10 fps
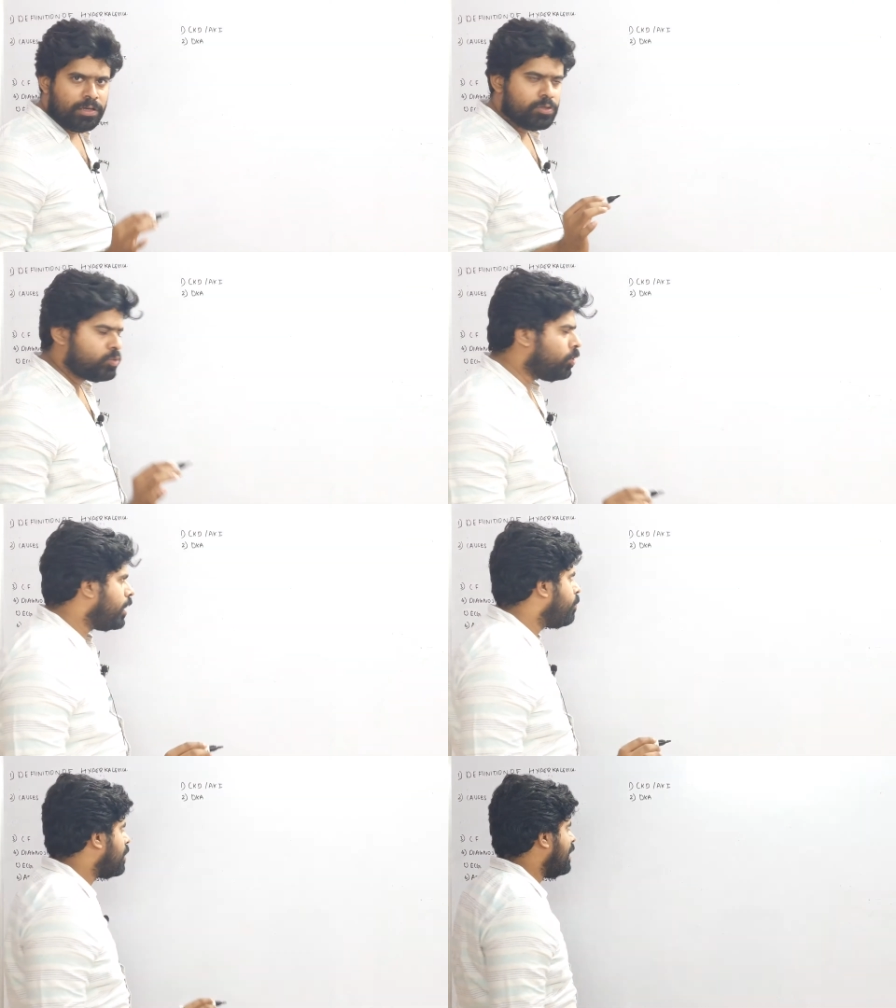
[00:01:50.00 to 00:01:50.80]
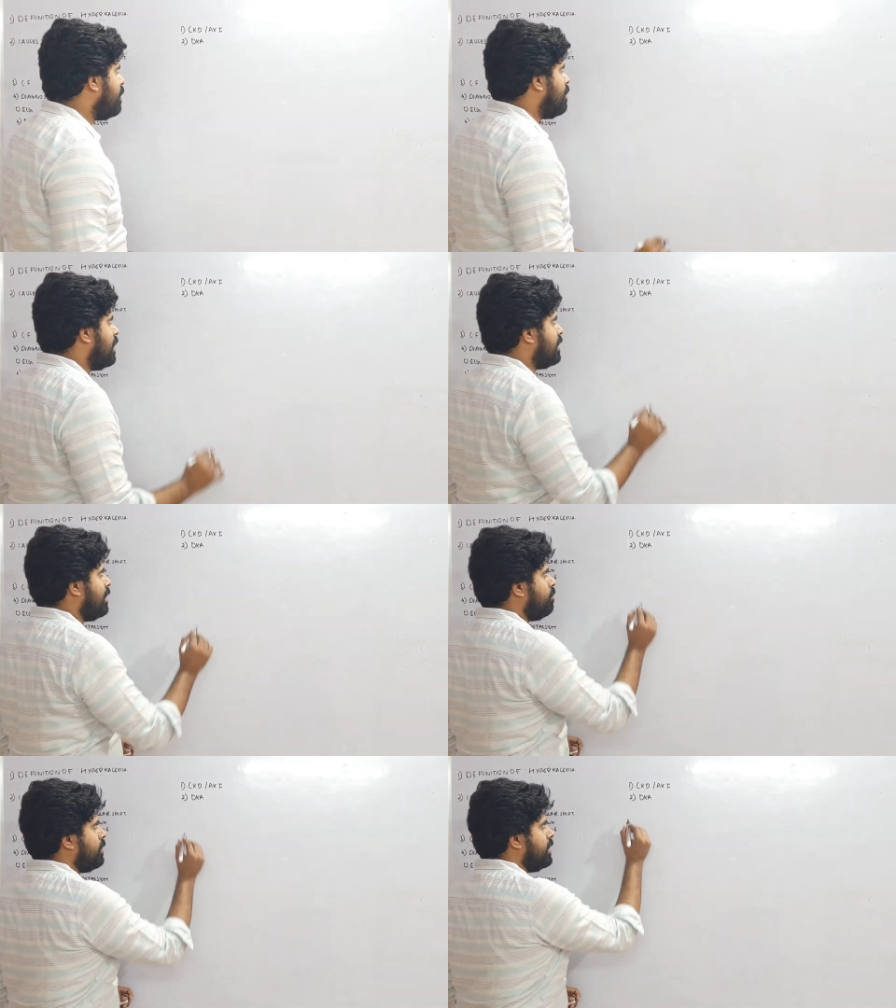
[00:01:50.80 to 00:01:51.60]
Pseudo-hyperkalemia
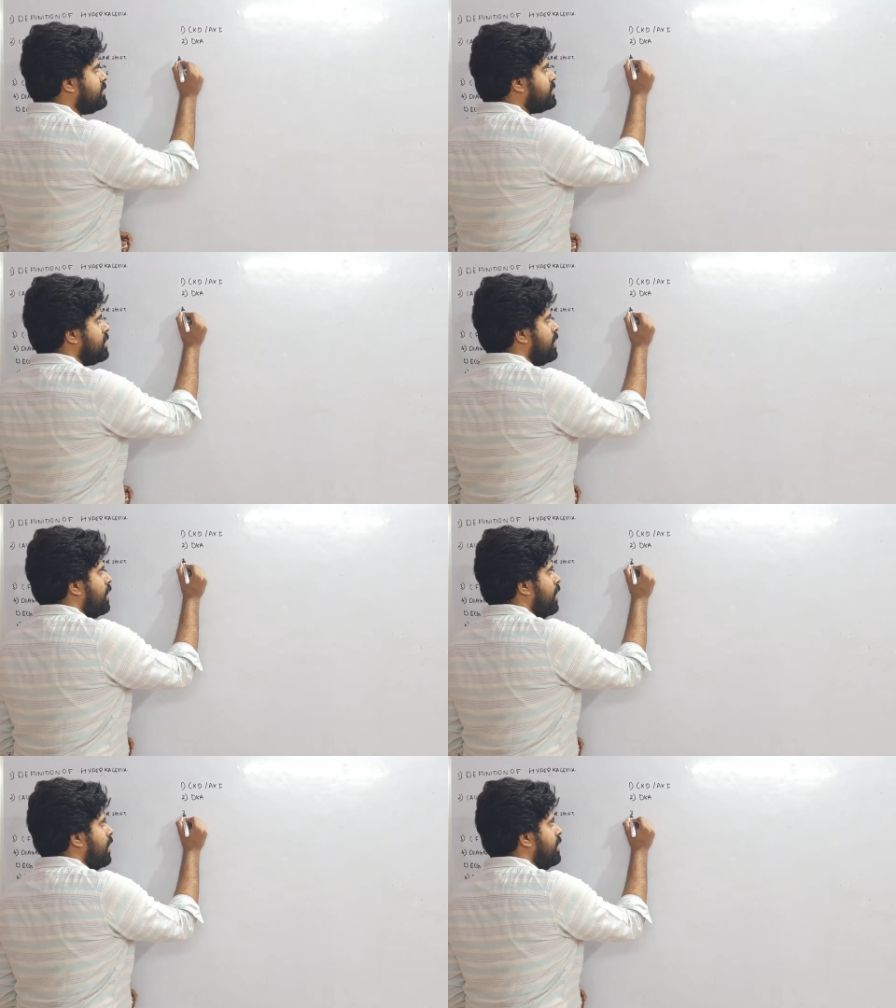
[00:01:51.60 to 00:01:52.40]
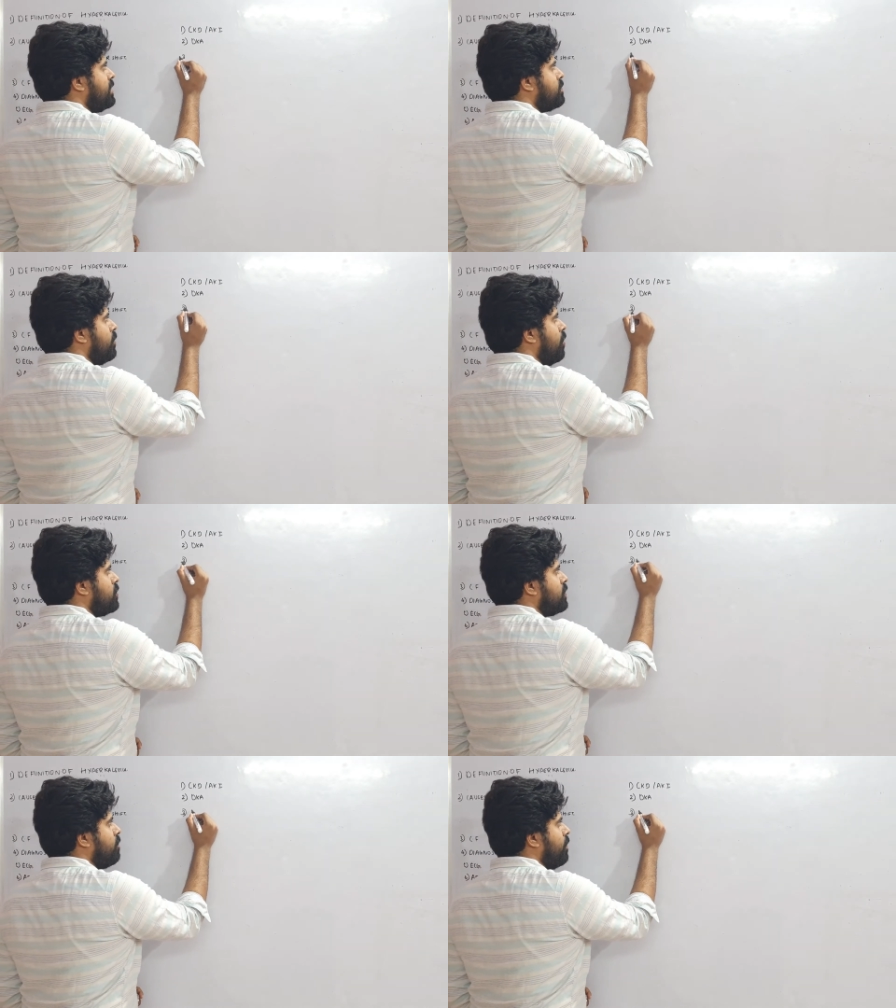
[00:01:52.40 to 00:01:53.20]
literally means it is
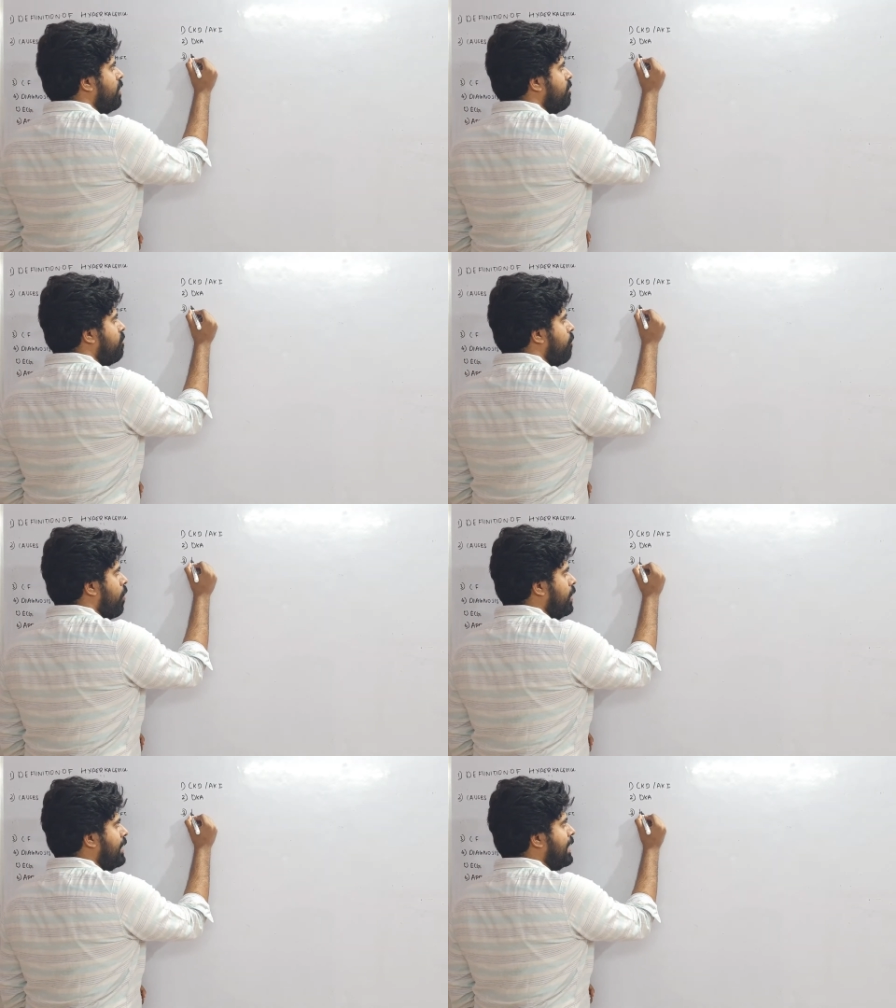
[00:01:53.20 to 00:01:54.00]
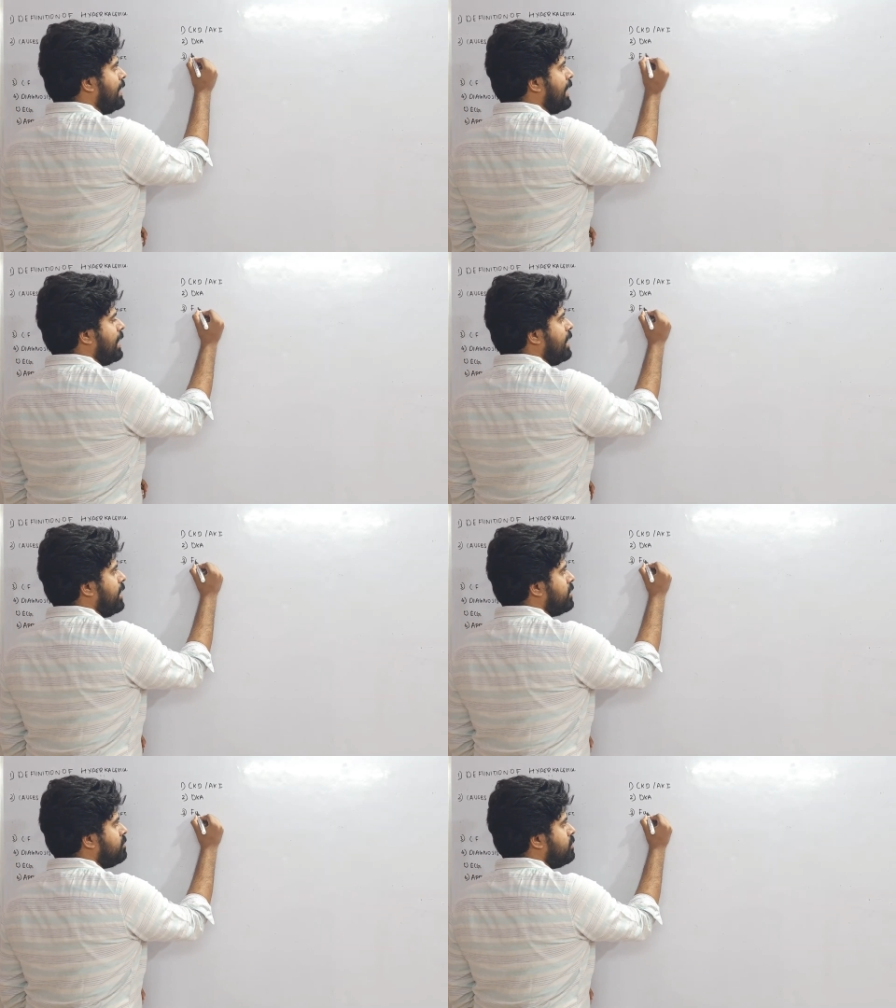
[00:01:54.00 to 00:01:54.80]
because of a faulty technique.